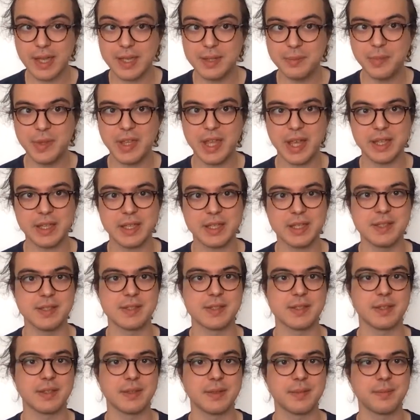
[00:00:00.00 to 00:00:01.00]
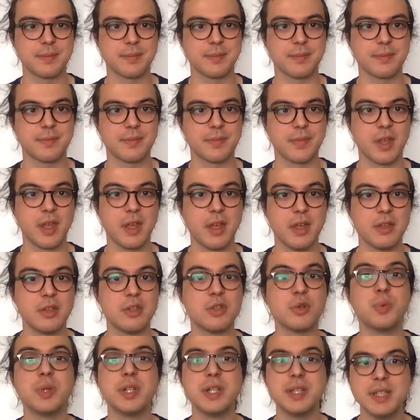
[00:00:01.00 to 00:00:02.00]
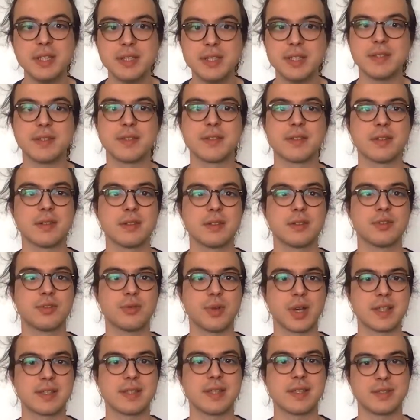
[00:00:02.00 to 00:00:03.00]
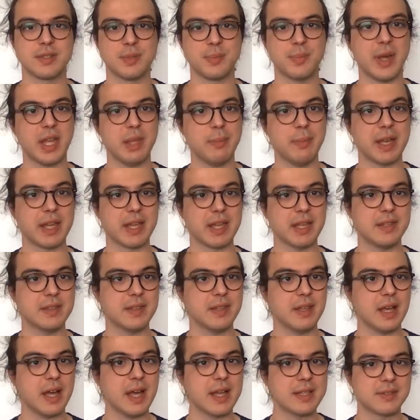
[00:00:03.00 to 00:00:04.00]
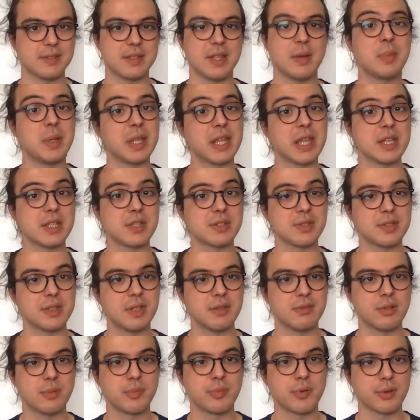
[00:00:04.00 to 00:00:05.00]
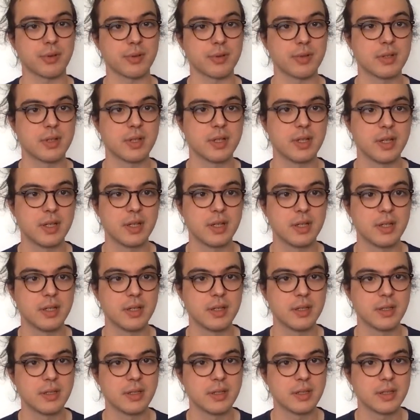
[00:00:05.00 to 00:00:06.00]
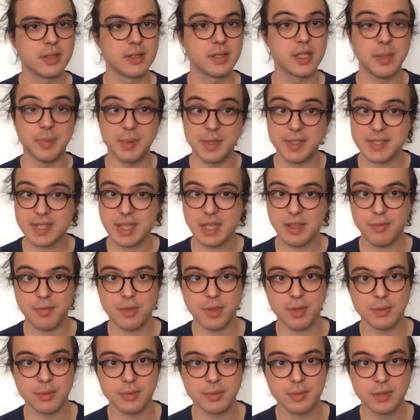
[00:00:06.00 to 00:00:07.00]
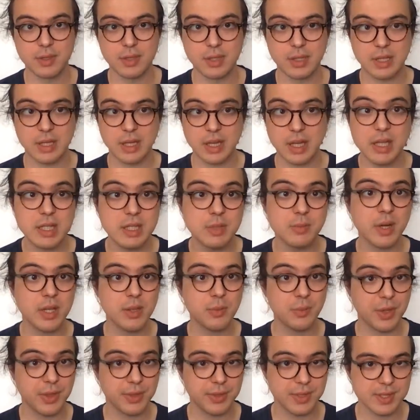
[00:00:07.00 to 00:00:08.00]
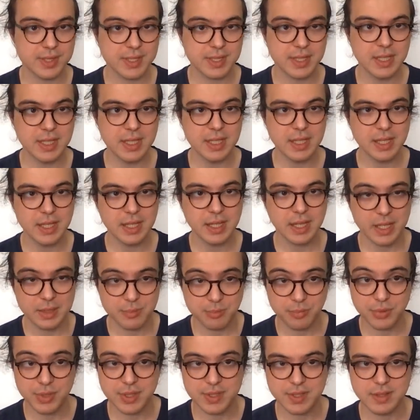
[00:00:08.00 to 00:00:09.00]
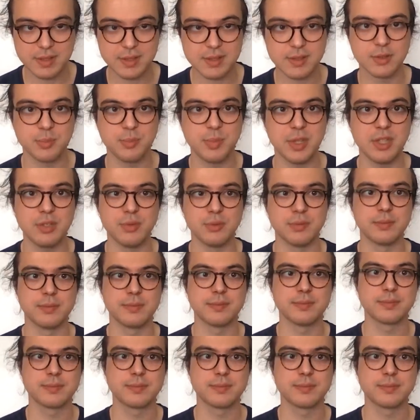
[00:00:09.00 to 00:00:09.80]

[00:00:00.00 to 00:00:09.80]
API keys. You will need it to access the Pi backend as an application developer. Keep it safe though. Anyone with this key can pretend to be you.